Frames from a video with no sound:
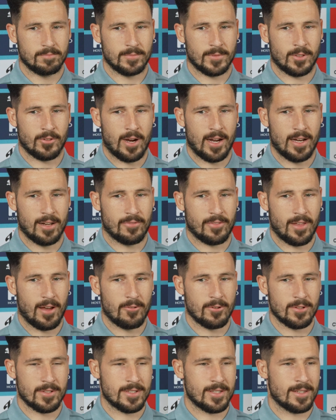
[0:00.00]
great if that
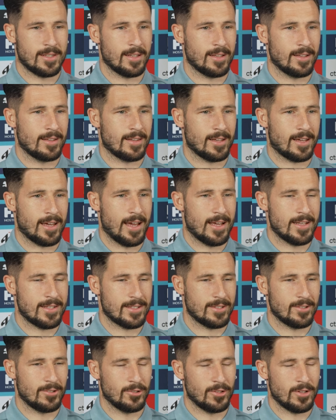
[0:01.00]
was the
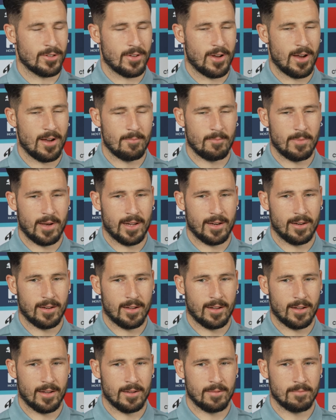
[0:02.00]
case all the time, but
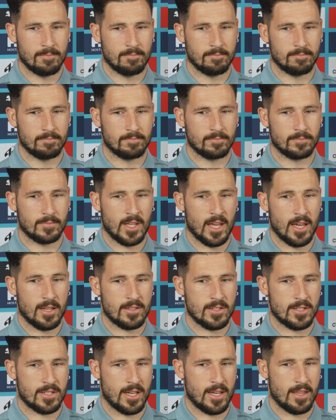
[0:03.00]

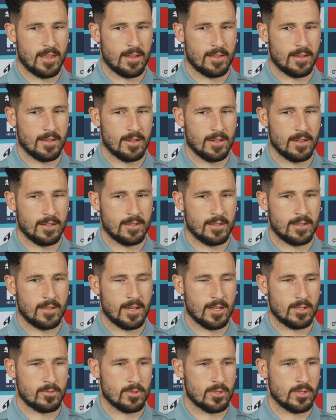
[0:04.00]
to see that the
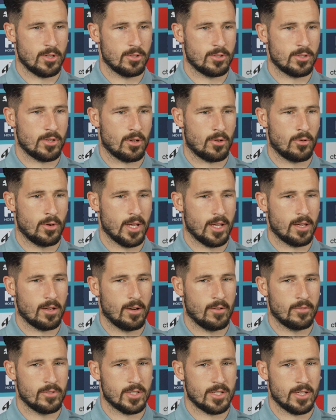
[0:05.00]
tickets were sold so quick,
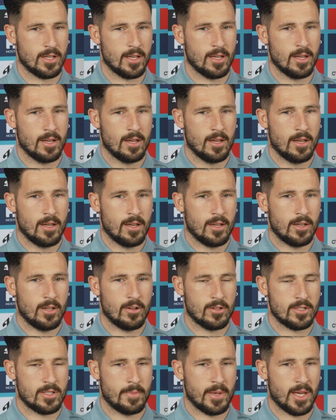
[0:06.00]
obviously,
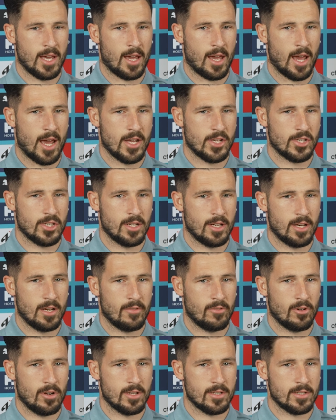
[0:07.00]
it's a big occasion and
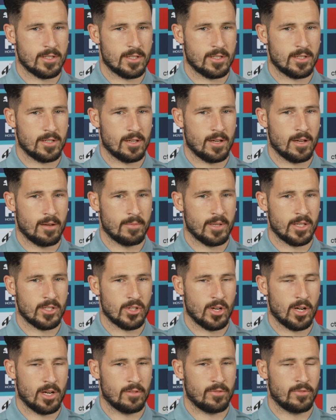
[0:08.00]
everyone's
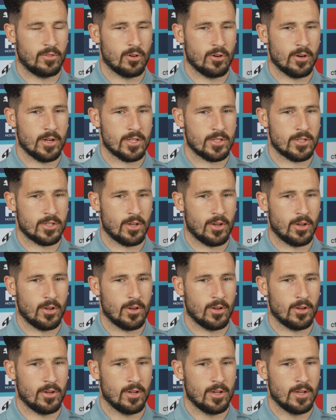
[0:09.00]
excited for it.
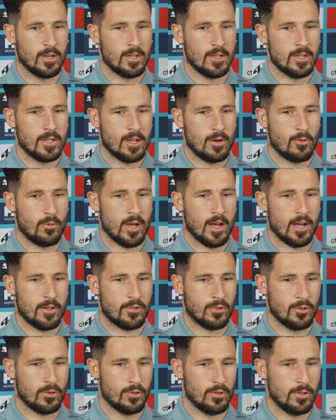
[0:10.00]
So we are
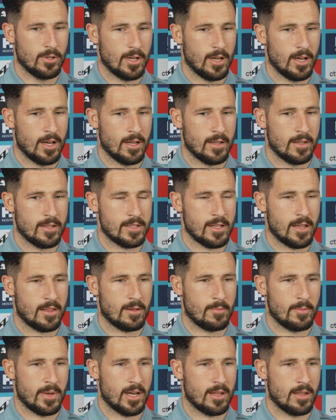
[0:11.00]
too. There's
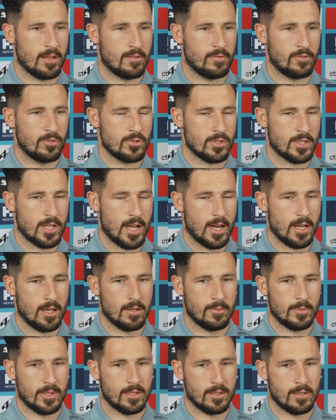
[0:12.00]
nothing better than a full
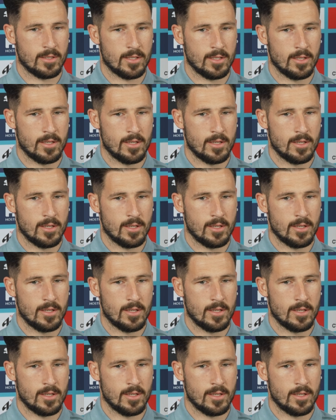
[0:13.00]
stadium and